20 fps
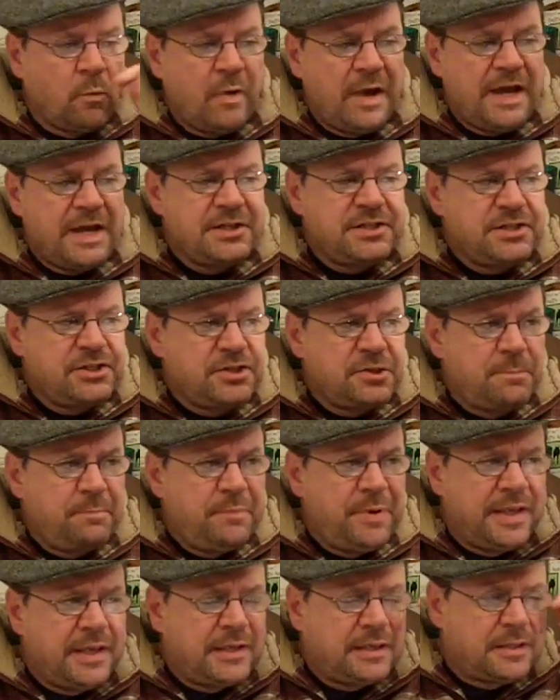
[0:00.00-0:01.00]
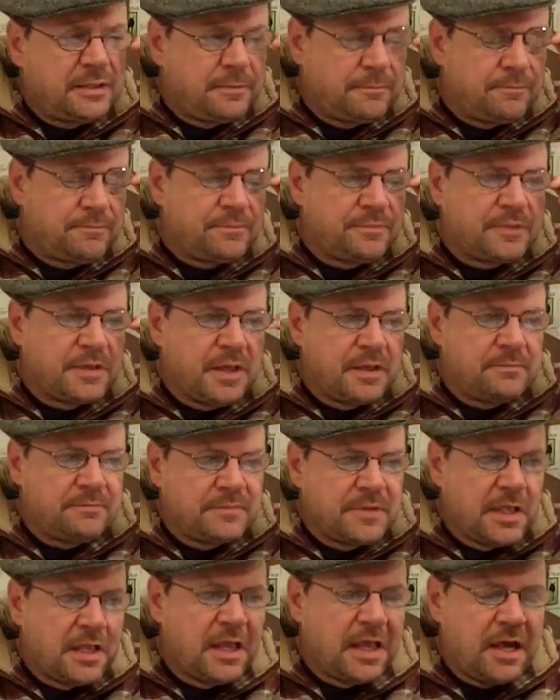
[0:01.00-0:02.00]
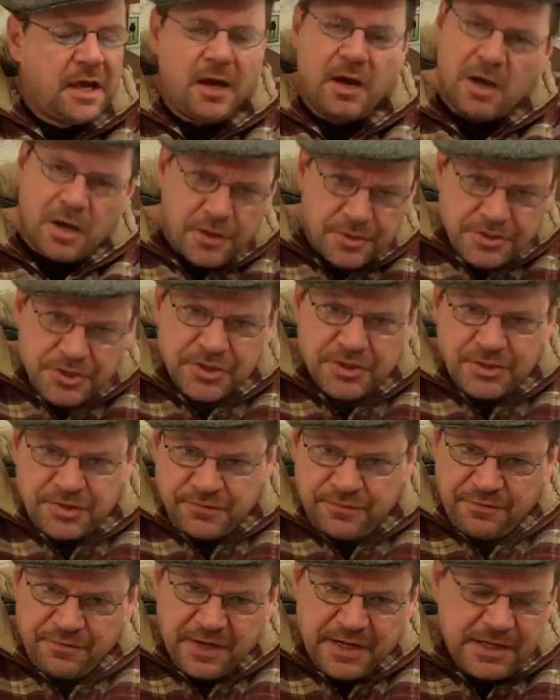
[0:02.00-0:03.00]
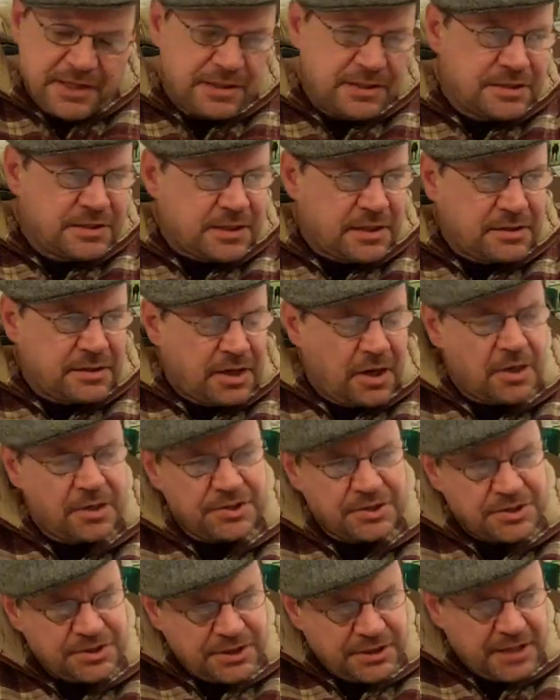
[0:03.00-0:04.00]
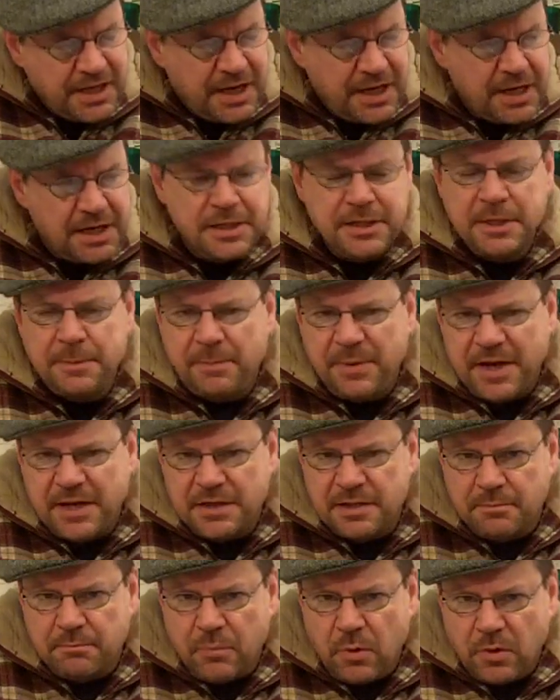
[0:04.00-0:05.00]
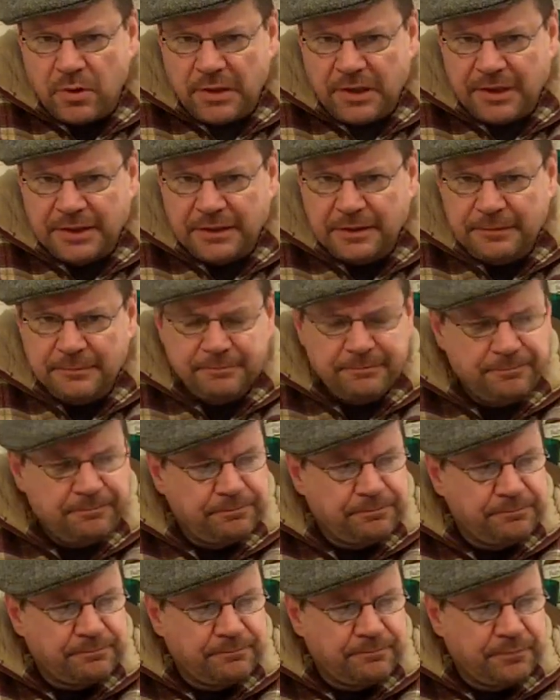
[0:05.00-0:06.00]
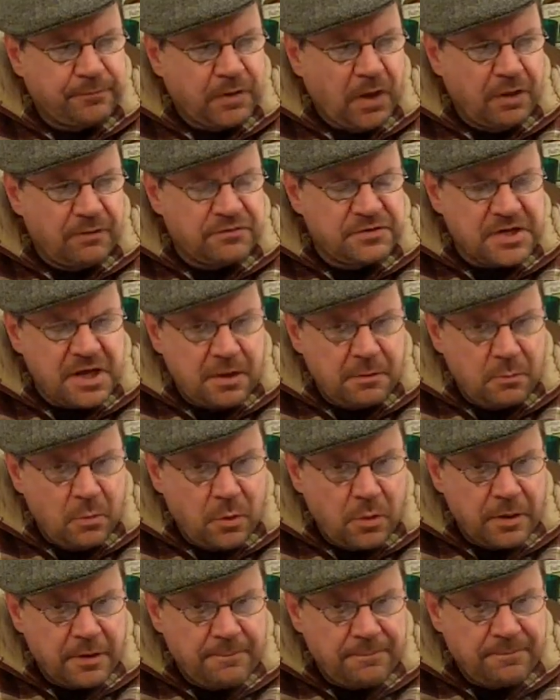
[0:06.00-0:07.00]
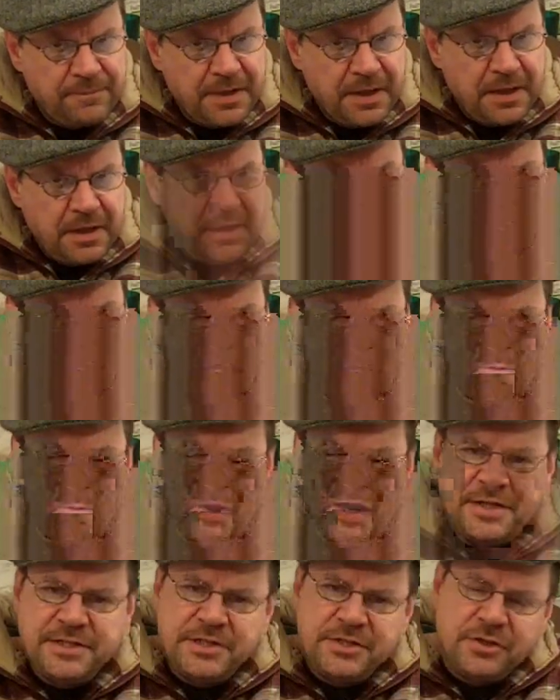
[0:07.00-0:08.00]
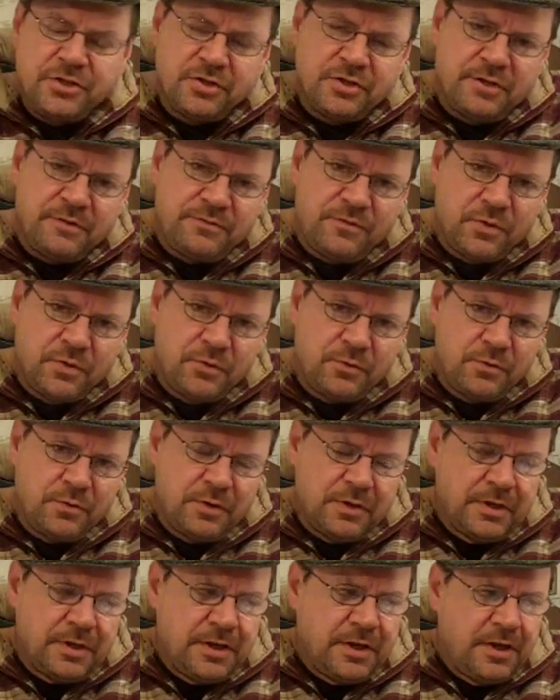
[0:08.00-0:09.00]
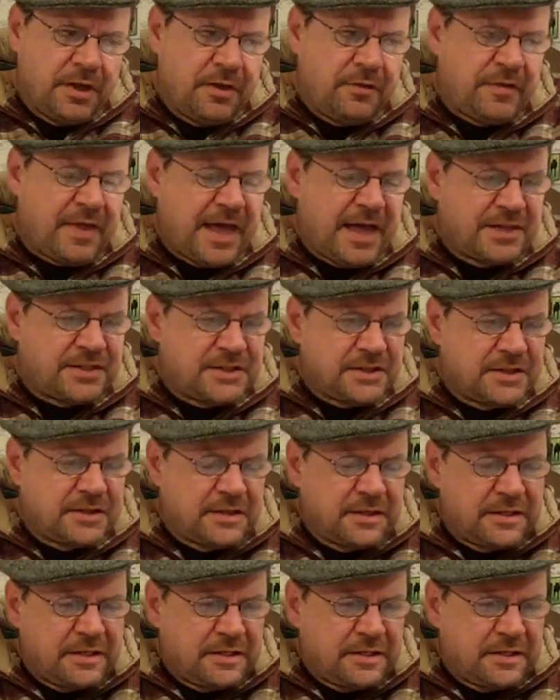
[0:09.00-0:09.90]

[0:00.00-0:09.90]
why did you pick a harder to find, harder to get independent bottling of Dalmore, and why didn't you review that,